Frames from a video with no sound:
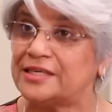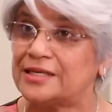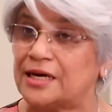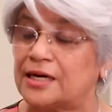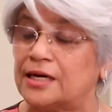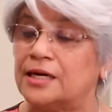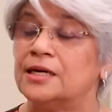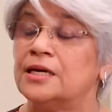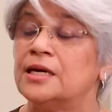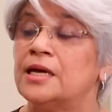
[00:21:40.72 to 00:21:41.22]

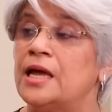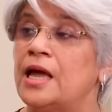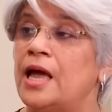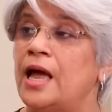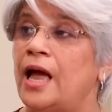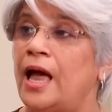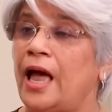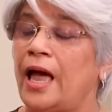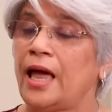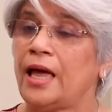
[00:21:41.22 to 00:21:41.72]
data.
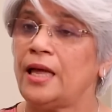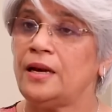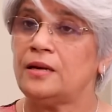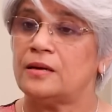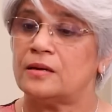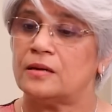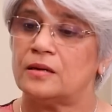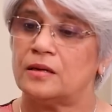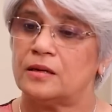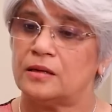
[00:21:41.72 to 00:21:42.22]

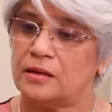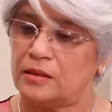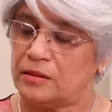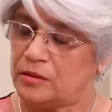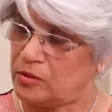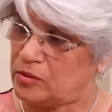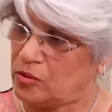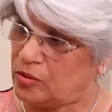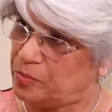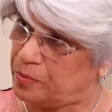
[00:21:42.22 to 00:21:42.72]
And
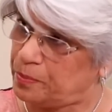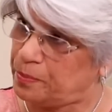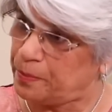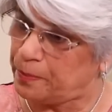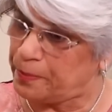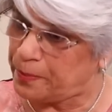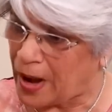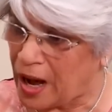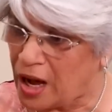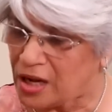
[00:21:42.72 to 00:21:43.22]

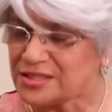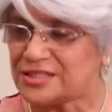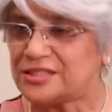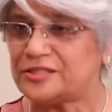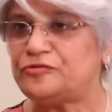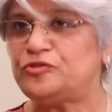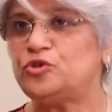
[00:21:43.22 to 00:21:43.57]
past,